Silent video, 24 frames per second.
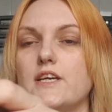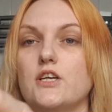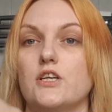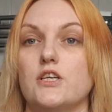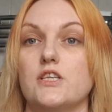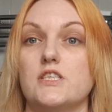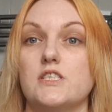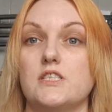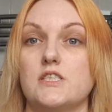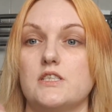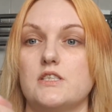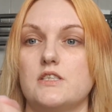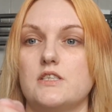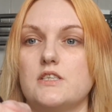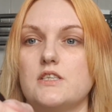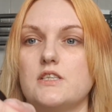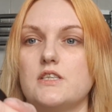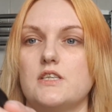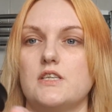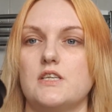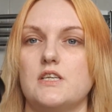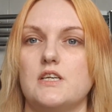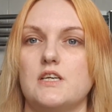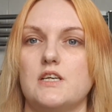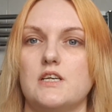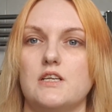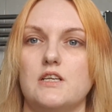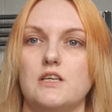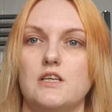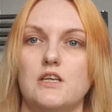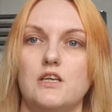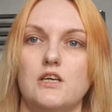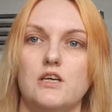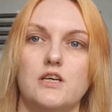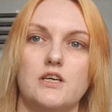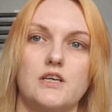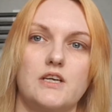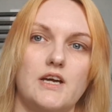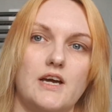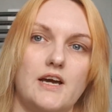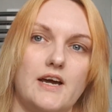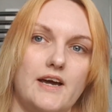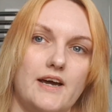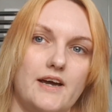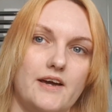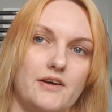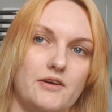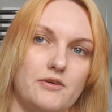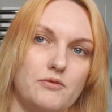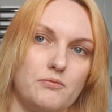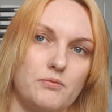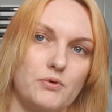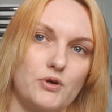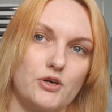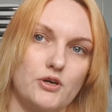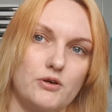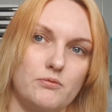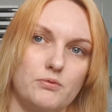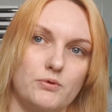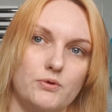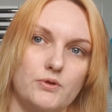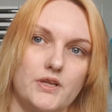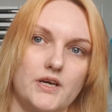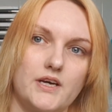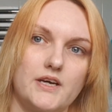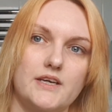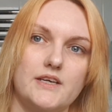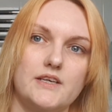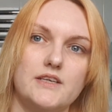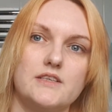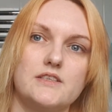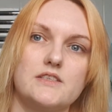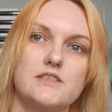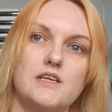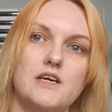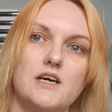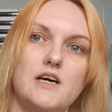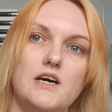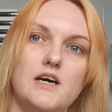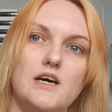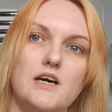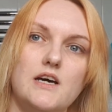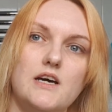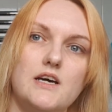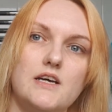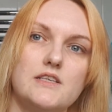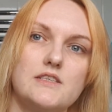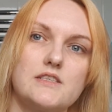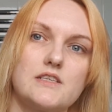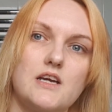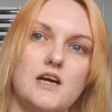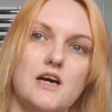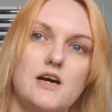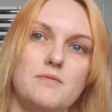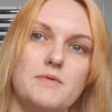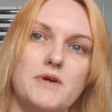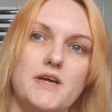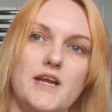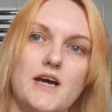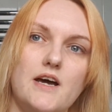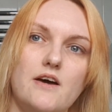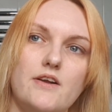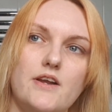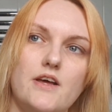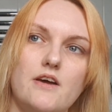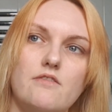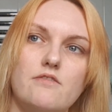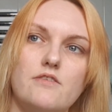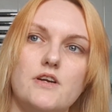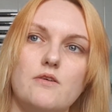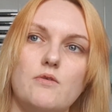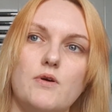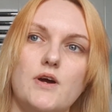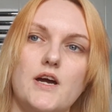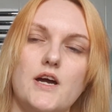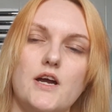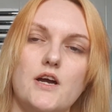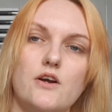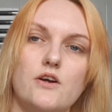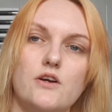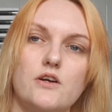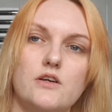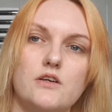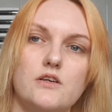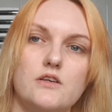good. Look how purple that is. Oh, it's coming out everywhere.